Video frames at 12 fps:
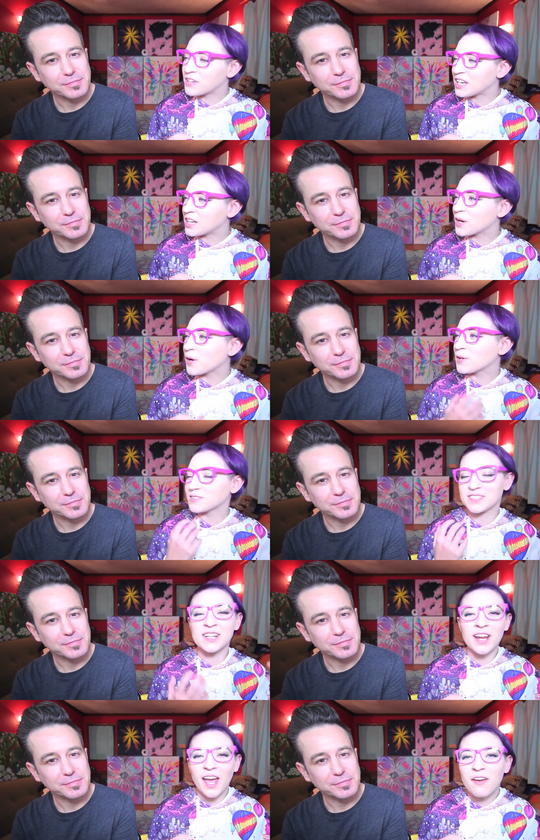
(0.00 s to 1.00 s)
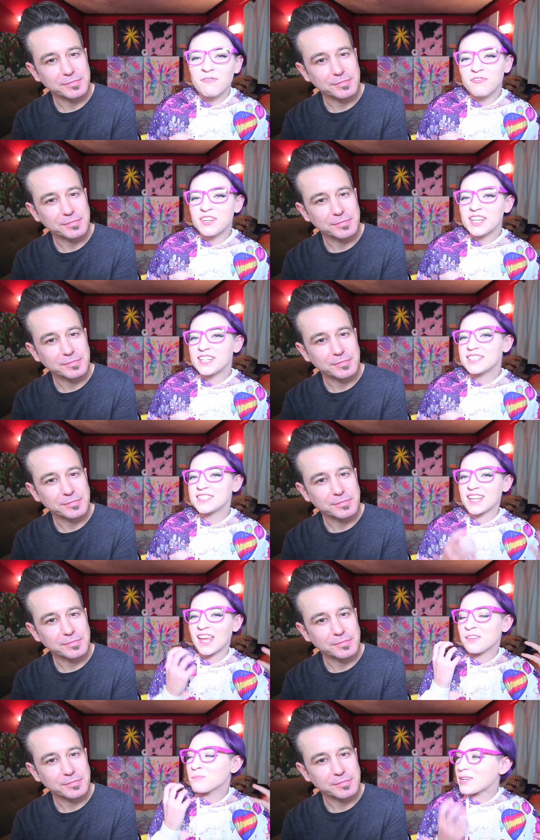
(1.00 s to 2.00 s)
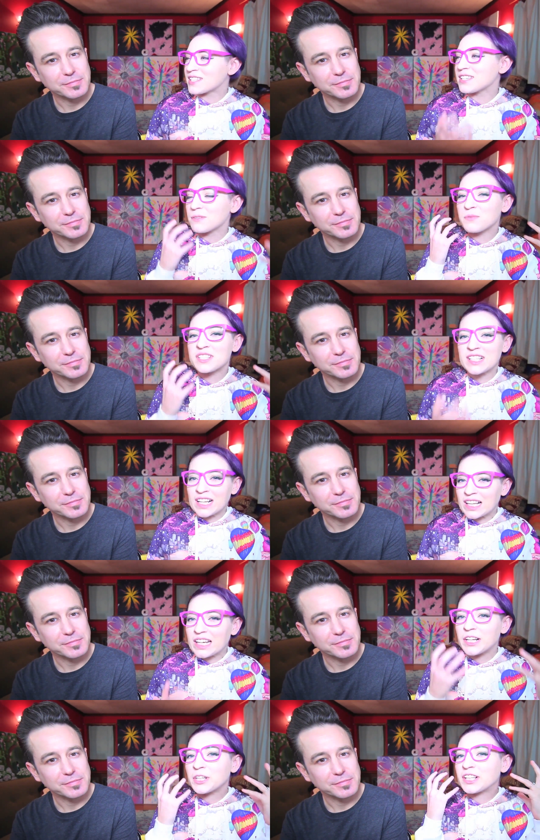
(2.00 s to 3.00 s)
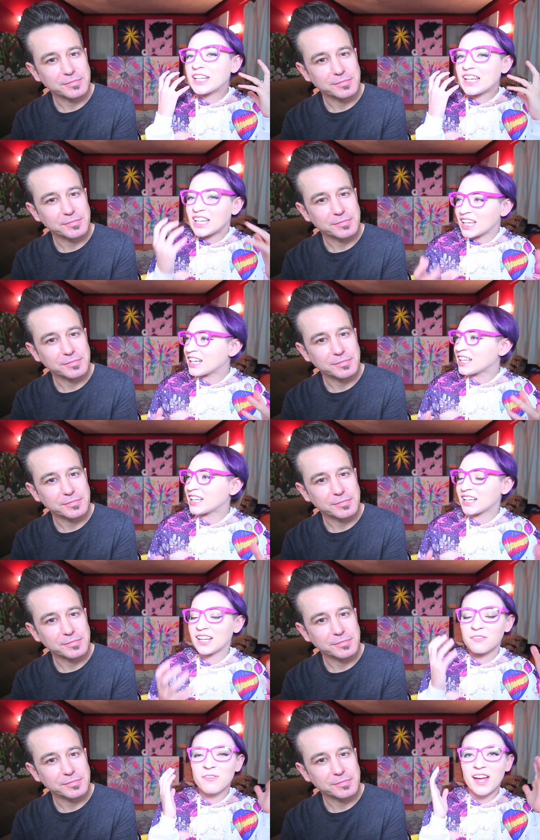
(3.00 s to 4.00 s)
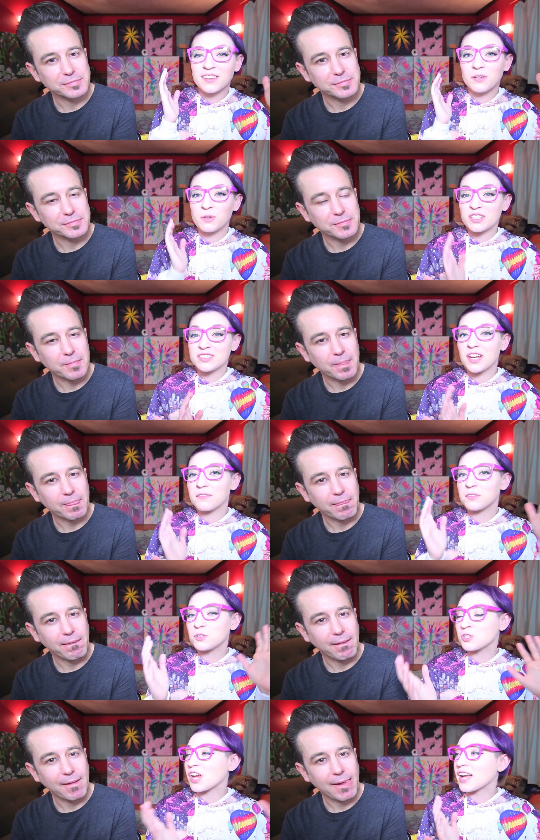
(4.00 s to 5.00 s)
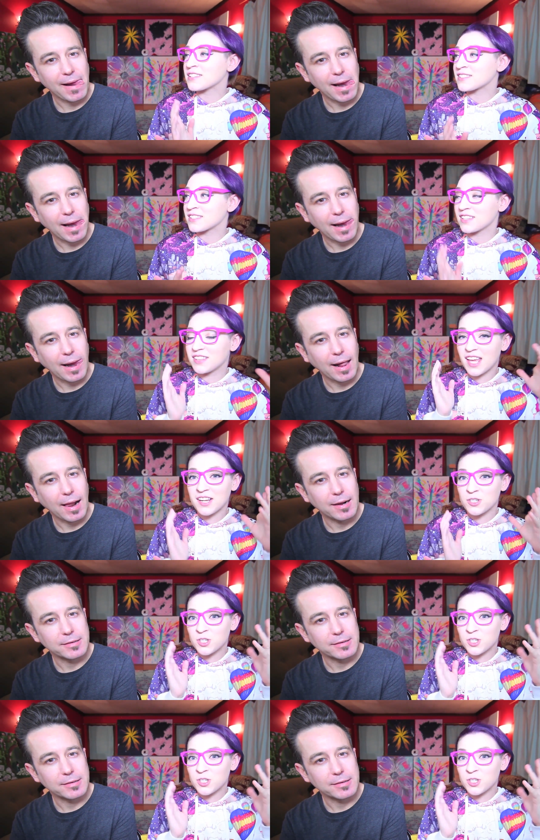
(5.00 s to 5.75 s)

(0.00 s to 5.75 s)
Speaker 1: videos and MVs, and Minzy was clearly in it. In fact, there were several shots that